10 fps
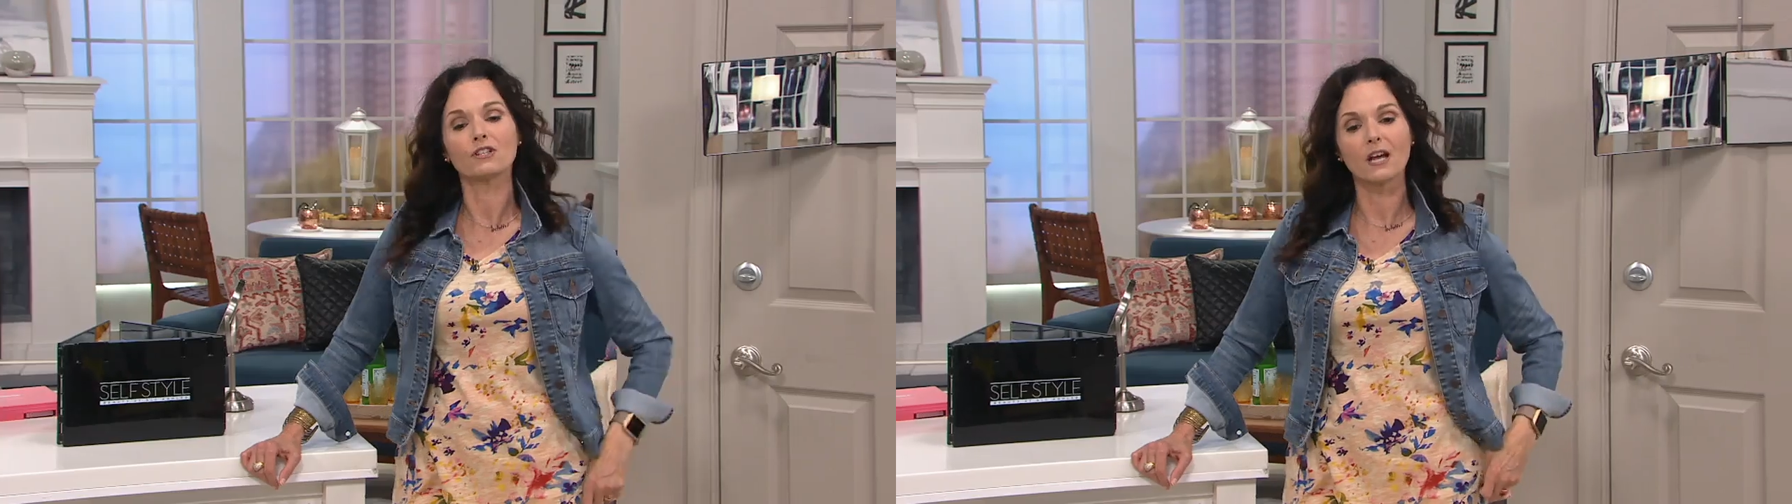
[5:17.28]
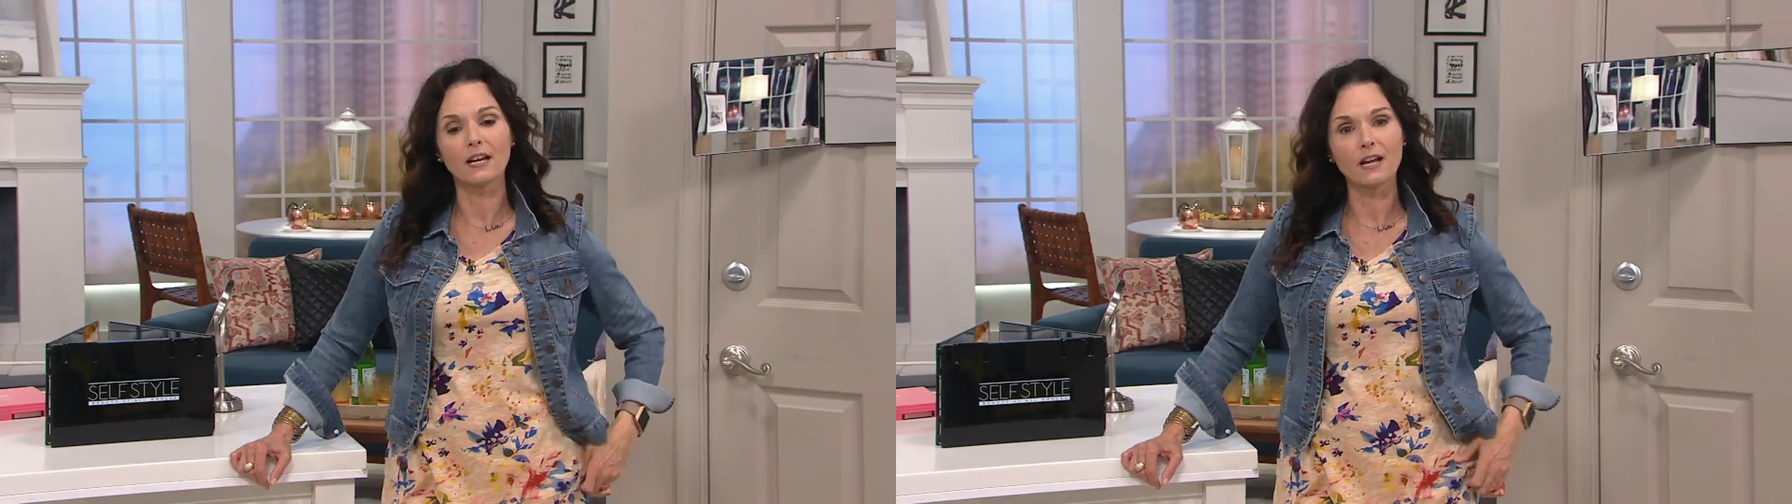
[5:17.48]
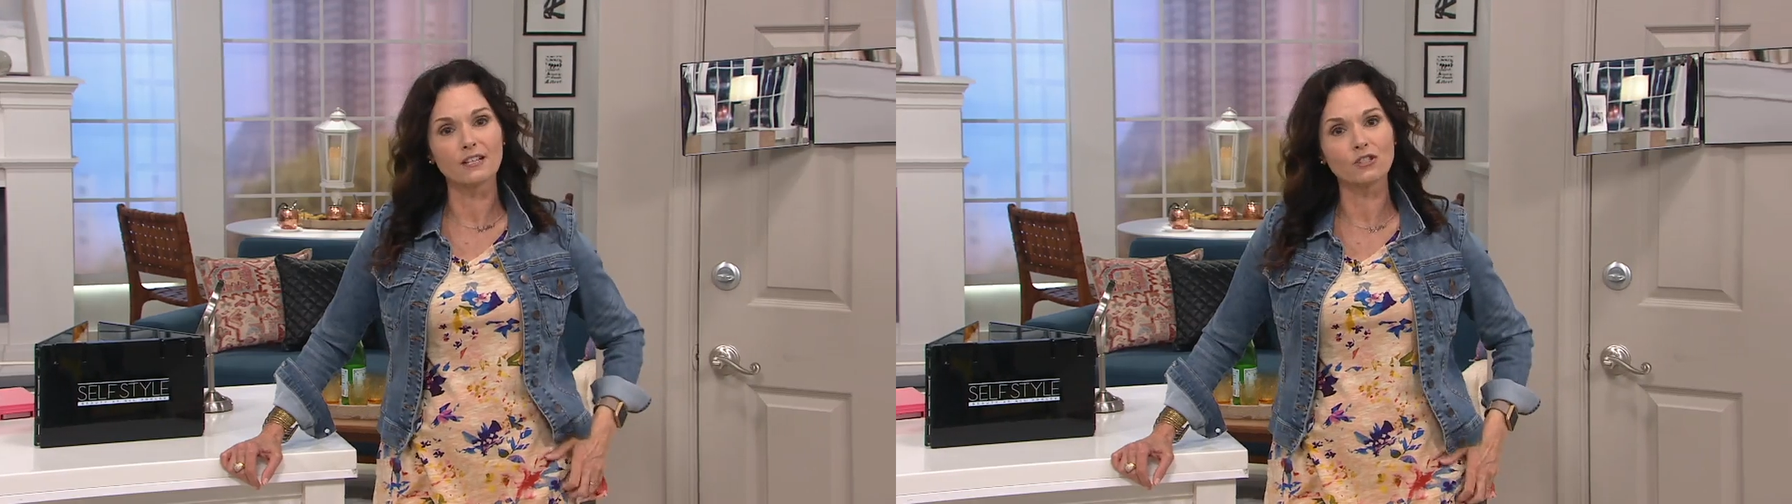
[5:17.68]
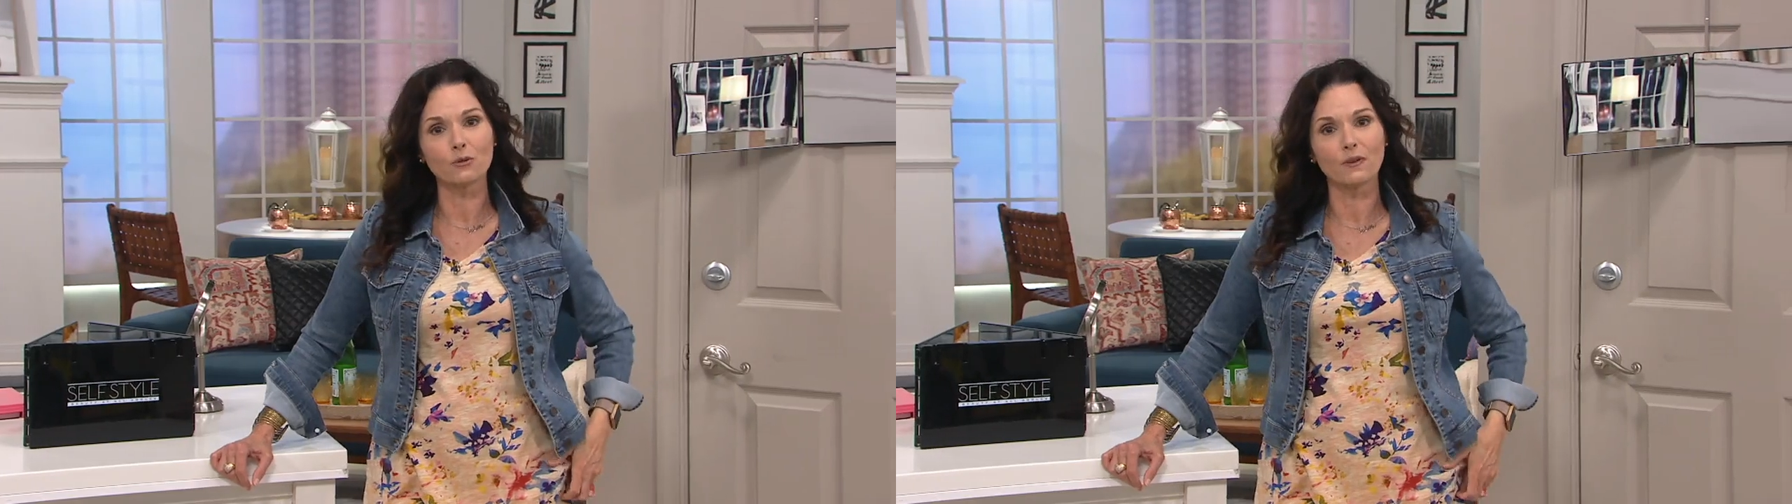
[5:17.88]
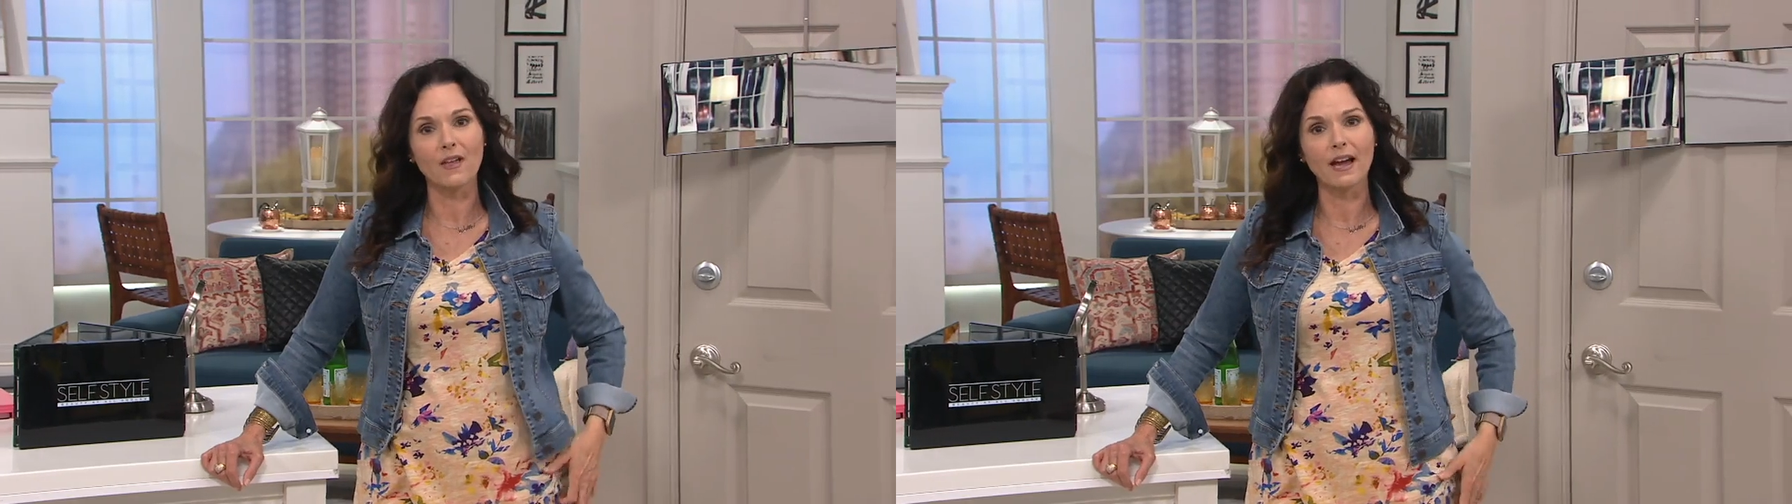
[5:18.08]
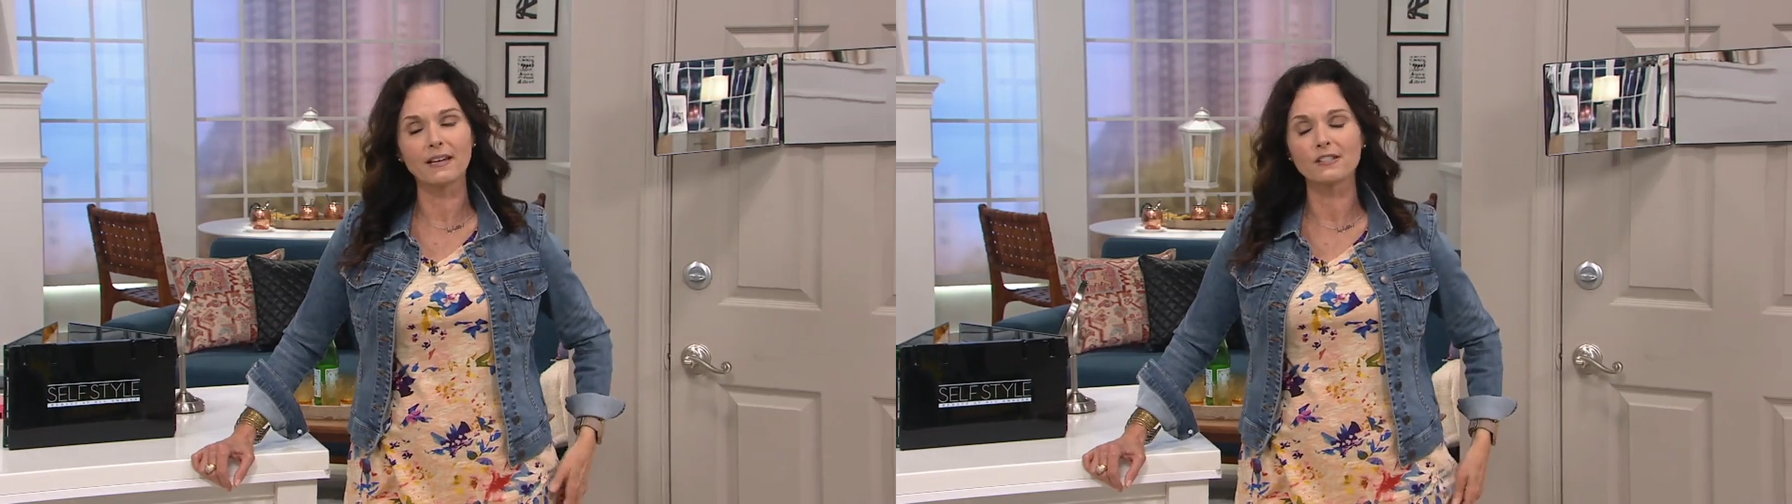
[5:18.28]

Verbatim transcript: a lot of guys doing that